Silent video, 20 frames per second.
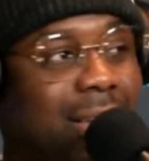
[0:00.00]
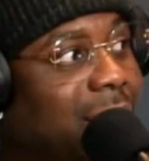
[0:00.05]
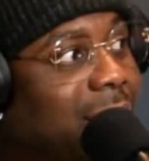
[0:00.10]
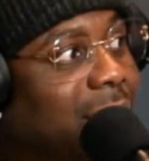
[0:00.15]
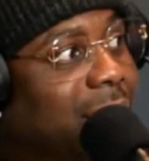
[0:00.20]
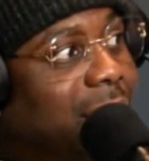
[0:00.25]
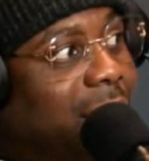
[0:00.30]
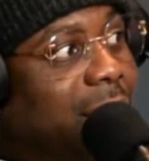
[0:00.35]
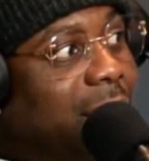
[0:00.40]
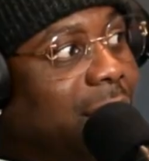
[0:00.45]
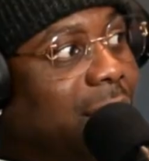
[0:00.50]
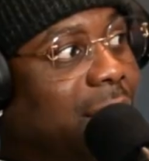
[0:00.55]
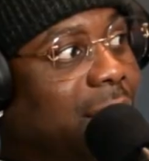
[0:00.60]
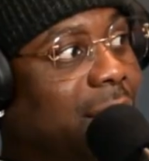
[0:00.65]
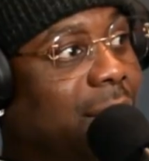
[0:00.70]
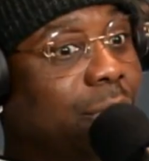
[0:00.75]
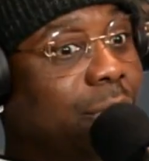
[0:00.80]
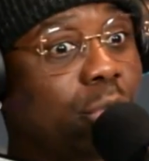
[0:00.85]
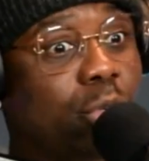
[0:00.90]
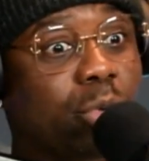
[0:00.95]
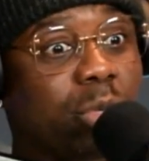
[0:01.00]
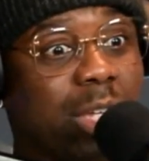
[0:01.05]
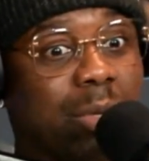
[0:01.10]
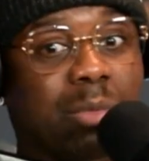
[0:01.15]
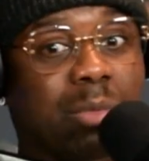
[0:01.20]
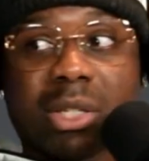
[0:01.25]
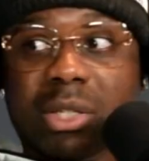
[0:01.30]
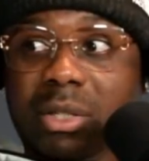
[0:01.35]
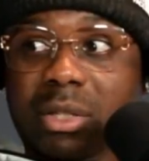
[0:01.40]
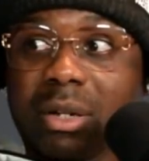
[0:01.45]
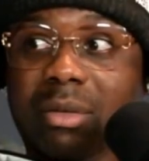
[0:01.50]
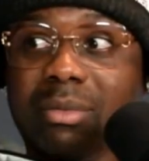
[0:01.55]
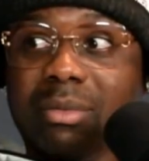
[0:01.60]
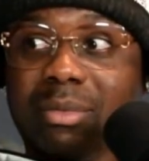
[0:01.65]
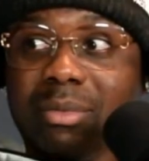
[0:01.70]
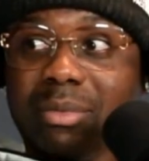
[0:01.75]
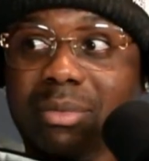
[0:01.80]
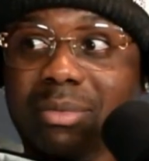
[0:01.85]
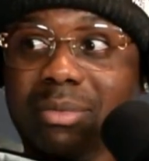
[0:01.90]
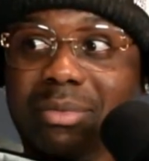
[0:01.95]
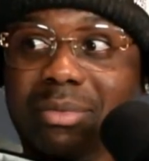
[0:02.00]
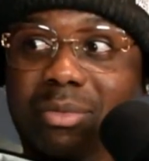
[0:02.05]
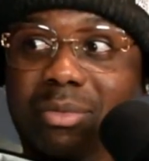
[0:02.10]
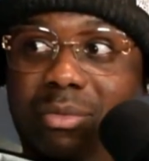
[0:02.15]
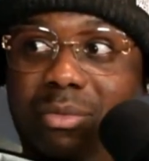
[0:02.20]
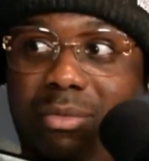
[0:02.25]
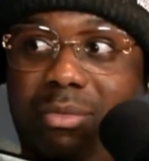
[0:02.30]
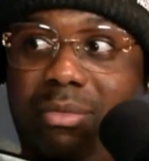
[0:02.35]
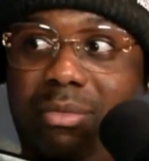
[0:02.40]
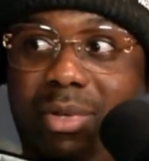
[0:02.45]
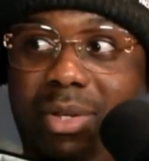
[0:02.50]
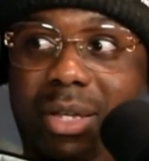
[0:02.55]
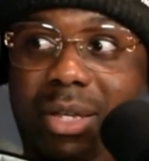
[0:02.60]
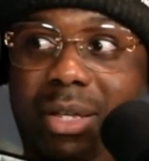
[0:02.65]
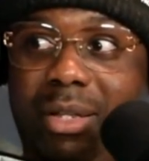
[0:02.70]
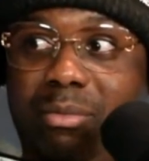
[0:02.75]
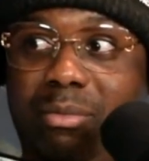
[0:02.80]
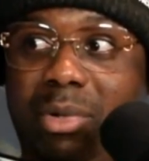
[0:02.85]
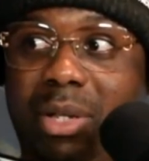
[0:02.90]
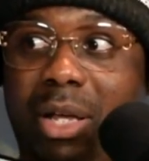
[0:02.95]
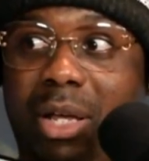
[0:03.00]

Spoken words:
Like if you give me something and be like,